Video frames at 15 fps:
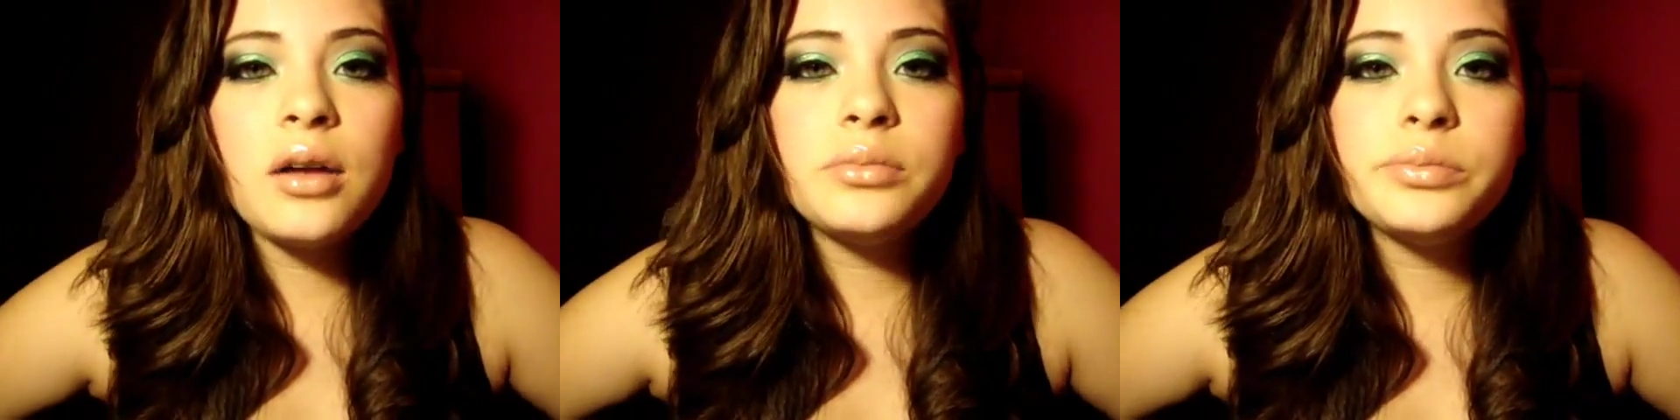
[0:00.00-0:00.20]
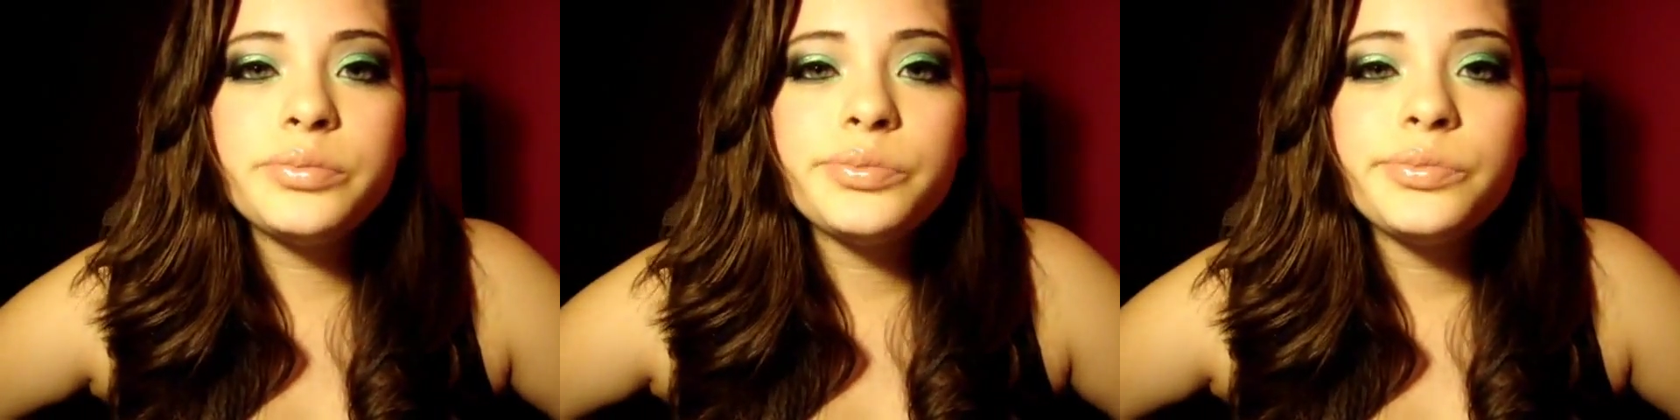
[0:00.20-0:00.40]

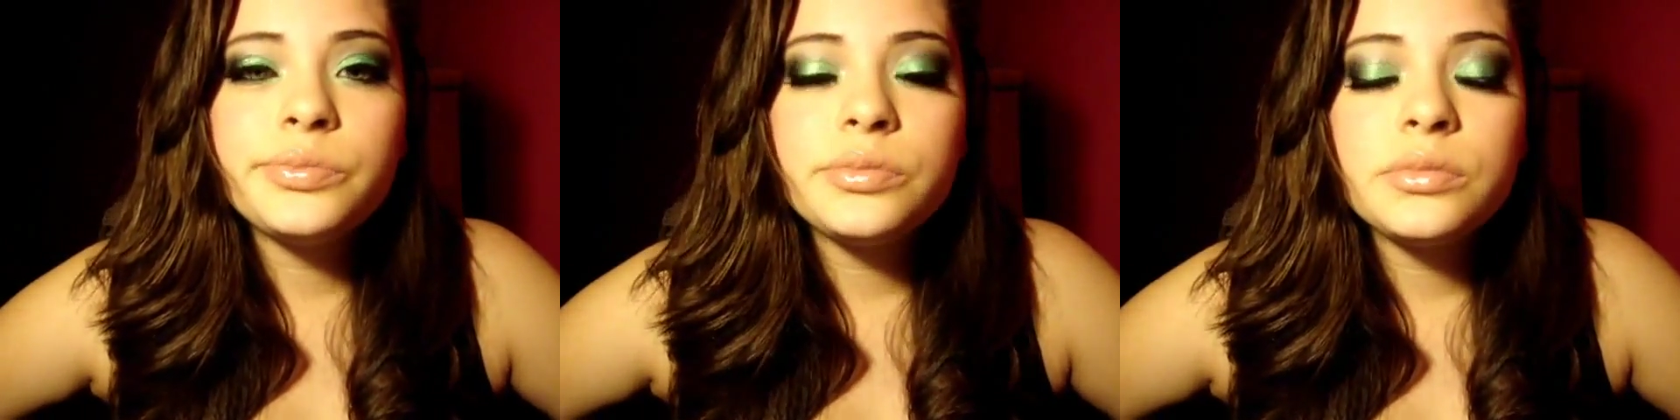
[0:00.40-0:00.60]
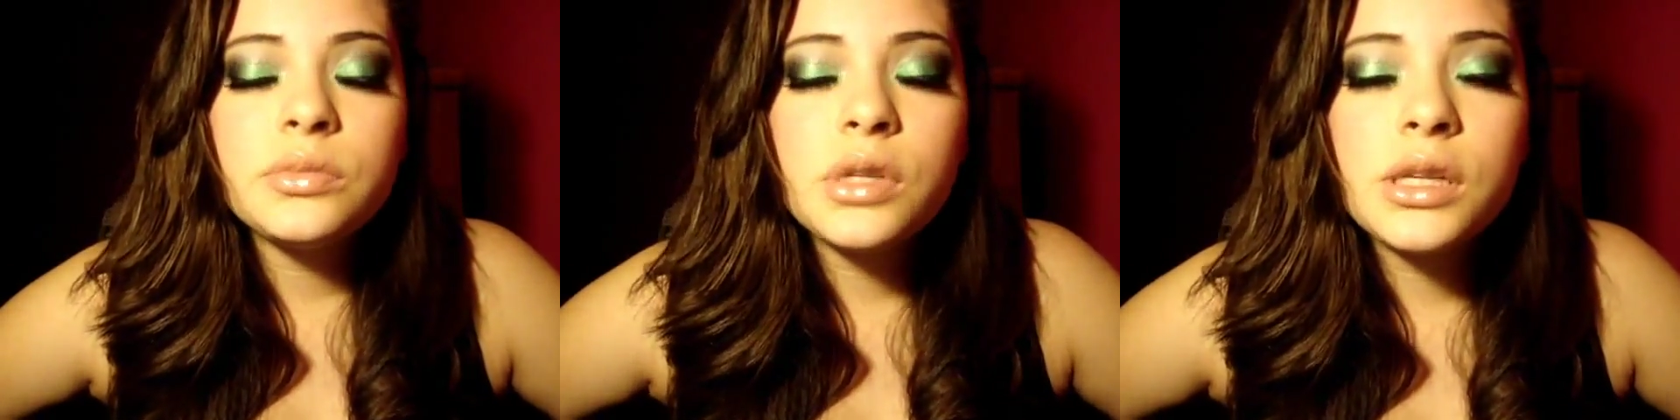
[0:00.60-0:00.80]
Um,
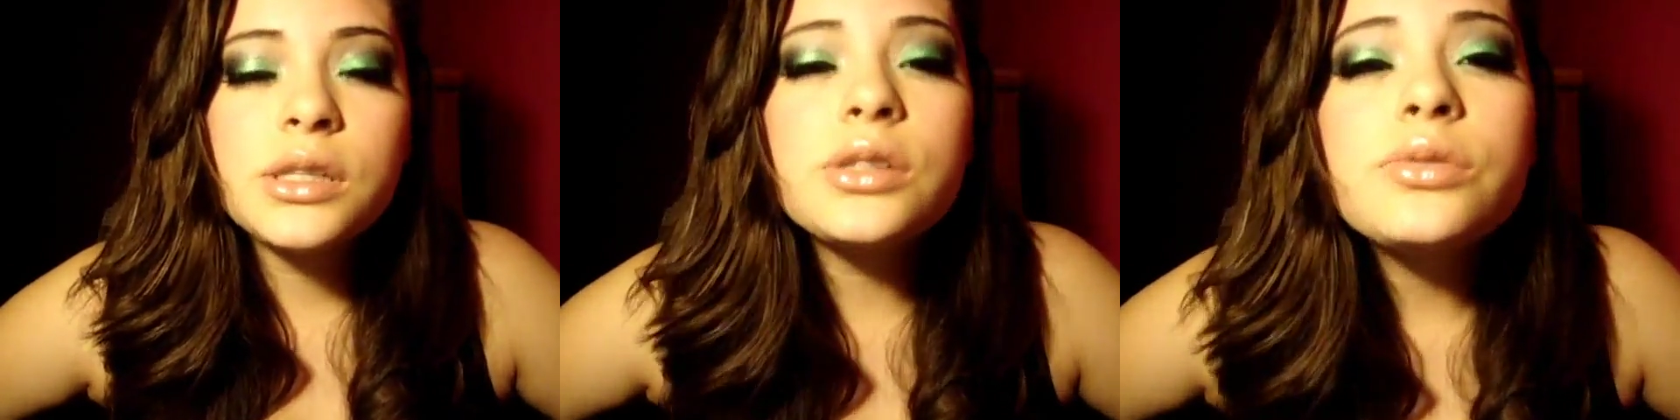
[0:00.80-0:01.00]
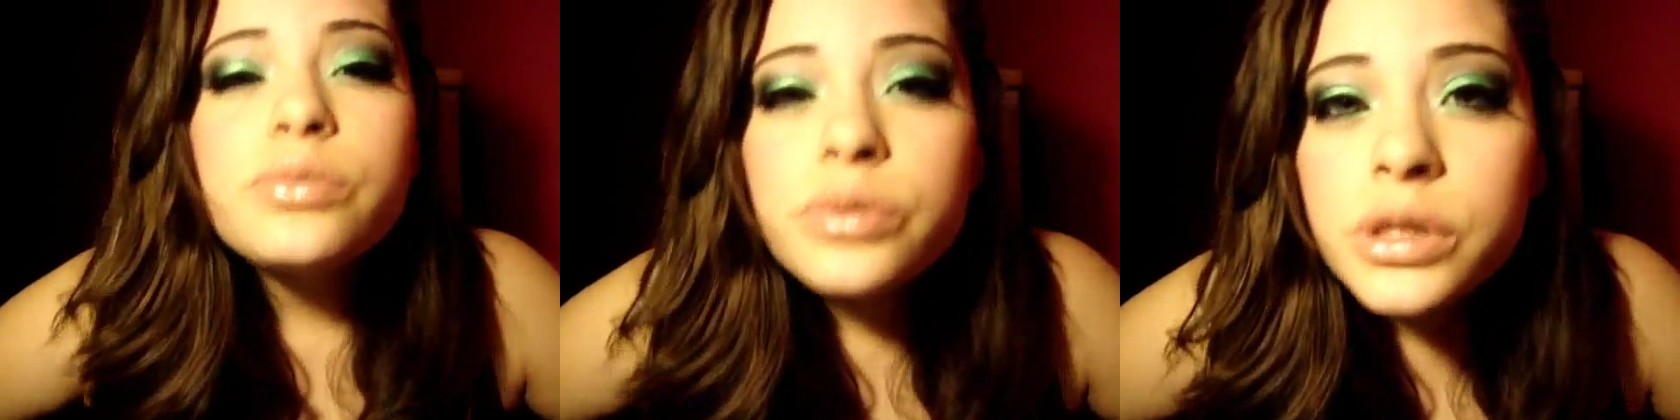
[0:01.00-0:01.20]

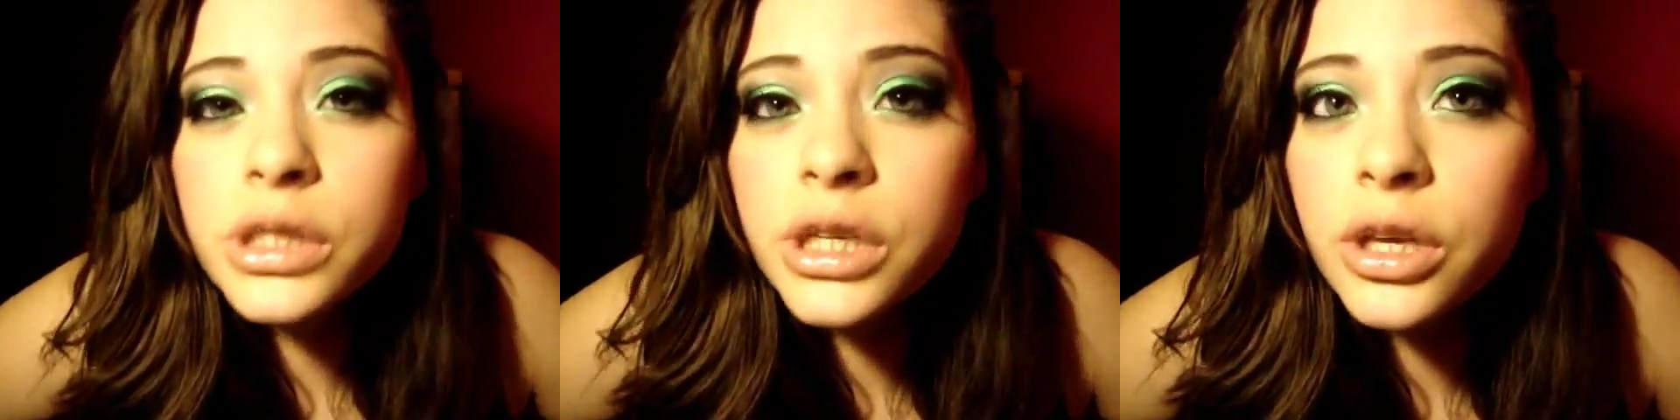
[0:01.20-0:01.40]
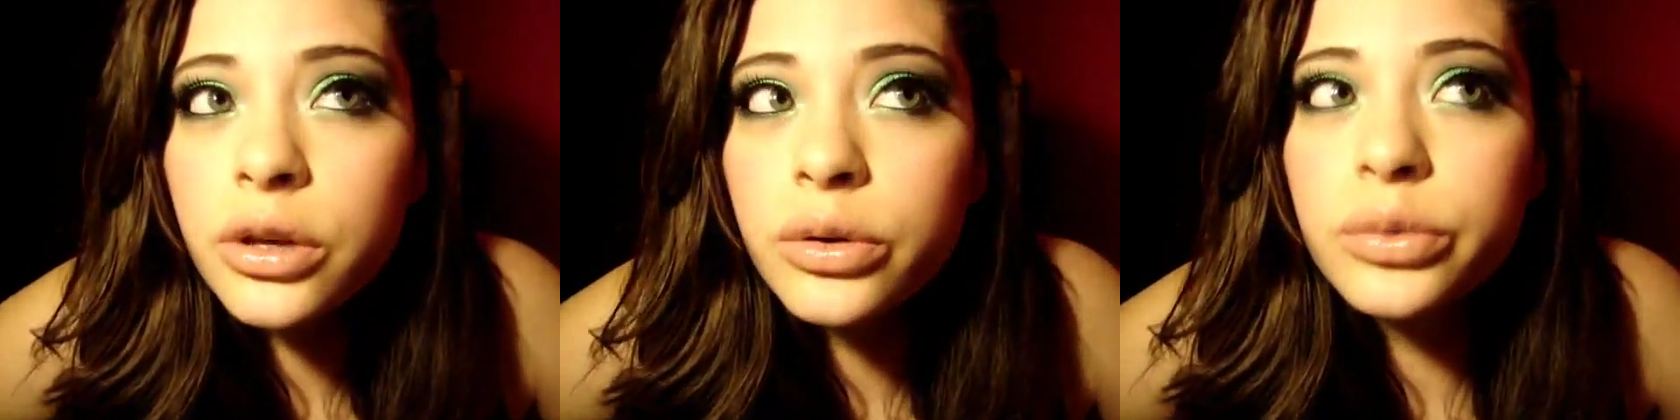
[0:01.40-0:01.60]
it's
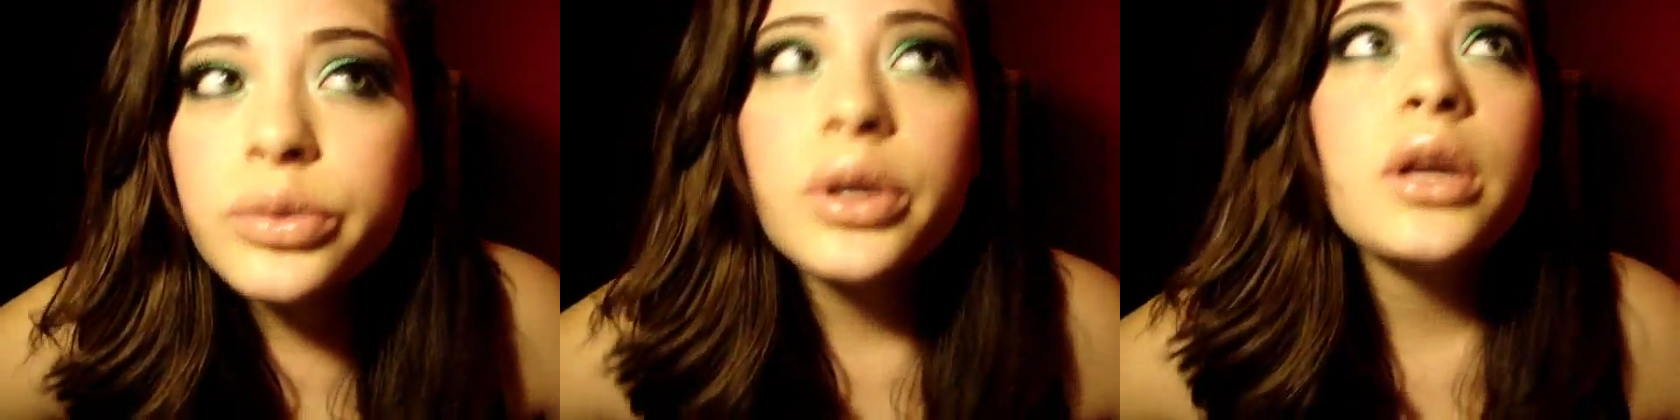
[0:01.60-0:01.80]
really cute,